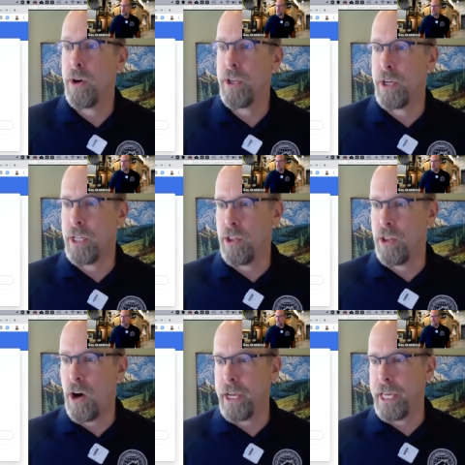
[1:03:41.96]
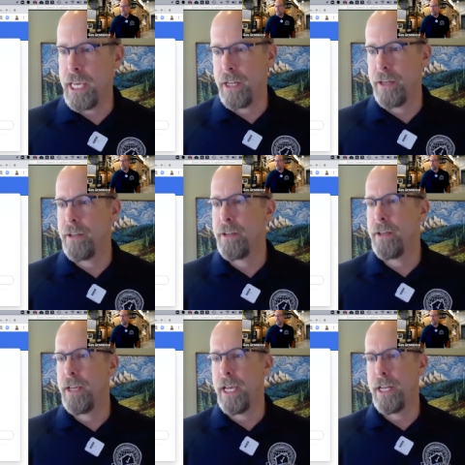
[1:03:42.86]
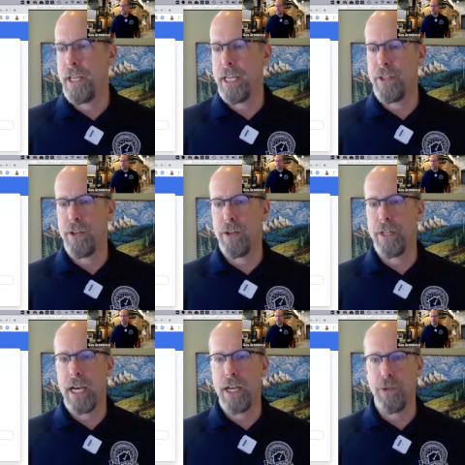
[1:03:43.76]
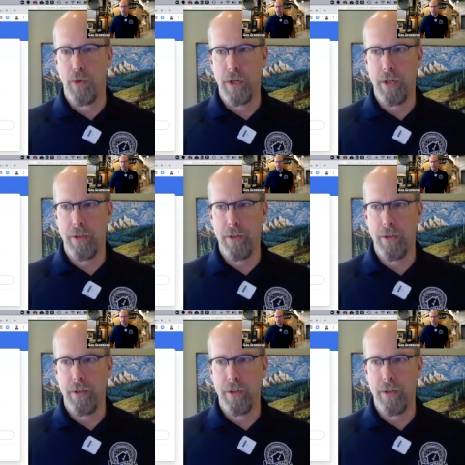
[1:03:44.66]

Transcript: you can log in and you get to your dashboard.